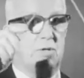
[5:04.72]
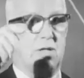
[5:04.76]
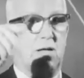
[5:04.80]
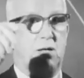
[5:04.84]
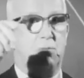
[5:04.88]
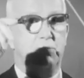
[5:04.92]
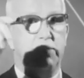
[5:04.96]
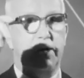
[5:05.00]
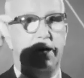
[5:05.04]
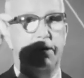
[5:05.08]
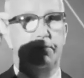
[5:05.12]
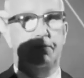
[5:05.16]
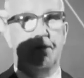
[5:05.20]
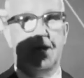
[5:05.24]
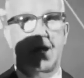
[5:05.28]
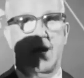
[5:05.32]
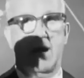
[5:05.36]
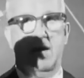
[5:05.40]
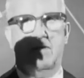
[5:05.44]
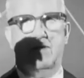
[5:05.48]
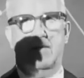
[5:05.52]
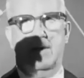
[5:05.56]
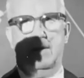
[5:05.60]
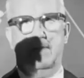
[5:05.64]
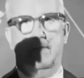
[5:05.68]
I'll be able to
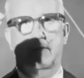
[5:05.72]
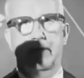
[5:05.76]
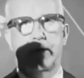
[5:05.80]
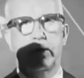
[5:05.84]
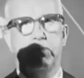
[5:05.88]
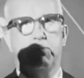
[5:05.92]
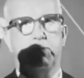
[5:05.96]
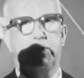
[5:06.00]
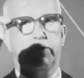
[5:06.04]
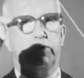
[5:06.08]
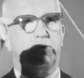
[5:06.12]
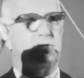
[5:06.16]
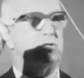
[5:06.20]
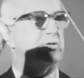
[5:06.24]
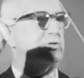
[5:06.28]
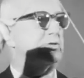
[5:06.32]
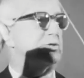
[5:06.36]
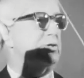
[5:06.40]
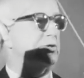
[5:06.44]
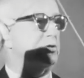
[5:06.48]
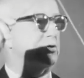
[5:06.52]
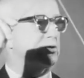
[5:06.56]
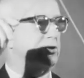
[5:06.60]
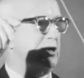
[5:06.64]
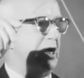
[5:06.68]
have a
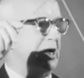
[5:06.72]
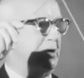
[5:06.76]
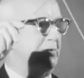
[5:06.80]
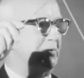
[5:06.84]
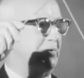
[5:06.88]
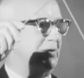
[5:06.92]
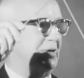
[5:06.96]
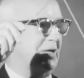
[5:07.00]
persistent shape. And